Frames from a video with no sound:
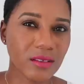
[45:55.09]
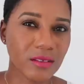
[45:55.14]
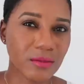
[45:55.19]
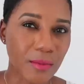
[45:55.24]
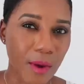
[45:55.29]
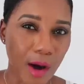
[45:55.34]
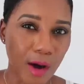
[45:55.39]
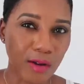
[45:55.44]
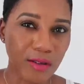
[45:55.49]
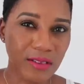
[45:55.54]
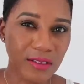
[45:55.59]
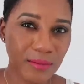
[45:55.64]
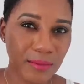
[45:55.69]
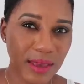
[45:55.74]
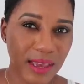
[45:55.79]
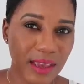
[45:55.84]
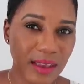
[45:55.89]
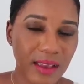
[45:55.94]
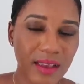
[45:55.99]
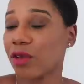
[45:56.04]
small to
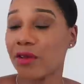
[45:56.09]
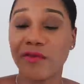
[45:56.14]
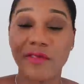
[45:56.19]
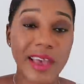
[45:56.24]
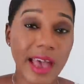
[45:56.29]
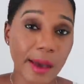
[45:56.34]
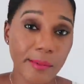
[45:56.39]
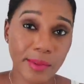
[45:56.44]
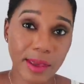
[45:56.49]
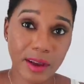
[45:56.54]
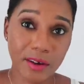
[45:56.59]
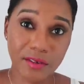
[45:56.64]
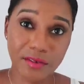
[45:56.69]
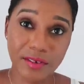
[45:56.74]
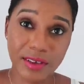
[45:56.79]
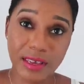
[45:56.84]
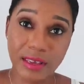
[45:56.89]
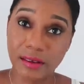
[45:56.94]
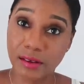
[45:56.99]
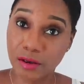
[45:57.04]
me. So if you got bigger
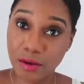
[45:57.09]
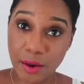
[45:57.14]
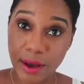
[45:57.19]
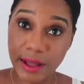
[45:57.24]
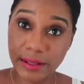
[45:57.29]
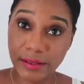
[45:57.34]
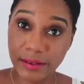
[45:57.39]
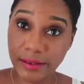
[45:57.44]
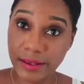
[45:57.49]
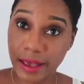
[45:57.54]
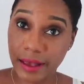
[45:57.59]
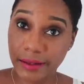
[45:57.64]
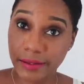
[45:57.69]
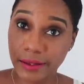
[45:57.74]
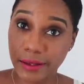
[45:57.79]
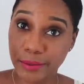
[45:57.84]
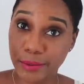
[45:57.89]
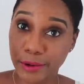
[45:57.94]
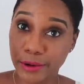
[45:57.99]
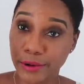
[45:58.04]
feet, you're gonna have to size
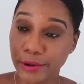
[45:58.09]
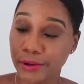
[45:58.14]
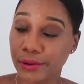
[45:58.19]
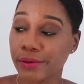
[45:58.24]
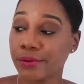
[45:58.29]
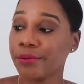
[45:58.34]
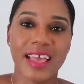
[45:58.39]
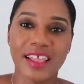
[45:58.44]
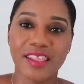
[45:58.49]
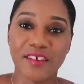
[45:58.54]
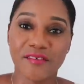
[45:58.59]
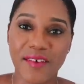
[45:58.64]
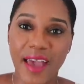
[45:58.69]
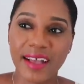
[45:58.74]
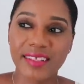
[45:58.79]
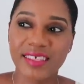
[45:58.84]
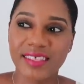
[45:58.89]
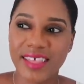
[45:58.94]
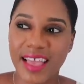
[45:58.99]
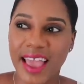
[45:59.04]
up, girl. And the
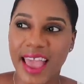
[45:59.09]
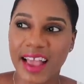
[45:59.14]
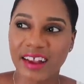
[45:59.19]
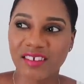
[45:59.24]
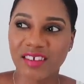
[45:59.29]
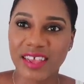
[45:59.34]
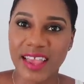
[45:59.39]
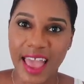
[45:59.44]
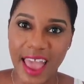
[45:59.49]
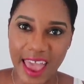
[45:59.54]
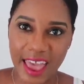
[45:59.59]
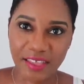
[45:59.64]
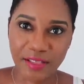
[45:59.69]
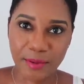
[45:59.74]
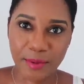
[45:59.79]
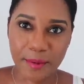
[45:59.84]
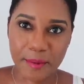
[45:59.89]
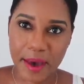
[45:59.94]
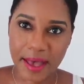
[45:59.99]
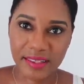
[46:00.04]
fact that they actually had
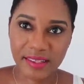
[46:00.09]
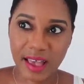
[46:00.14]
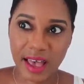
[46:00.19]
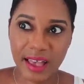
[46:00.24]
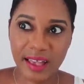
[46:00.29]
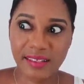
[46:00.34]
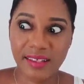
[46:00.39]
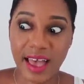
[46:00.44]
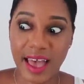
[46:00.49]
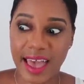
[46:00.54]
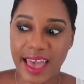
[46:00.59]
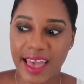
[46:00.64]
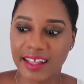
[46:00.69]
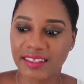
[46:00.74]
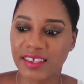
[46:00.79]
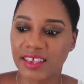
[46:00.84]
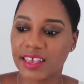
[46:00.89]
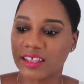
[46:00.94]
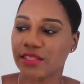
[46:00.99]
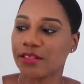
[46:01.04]
them in my size, I
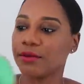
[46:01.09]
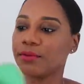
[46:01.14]
had to get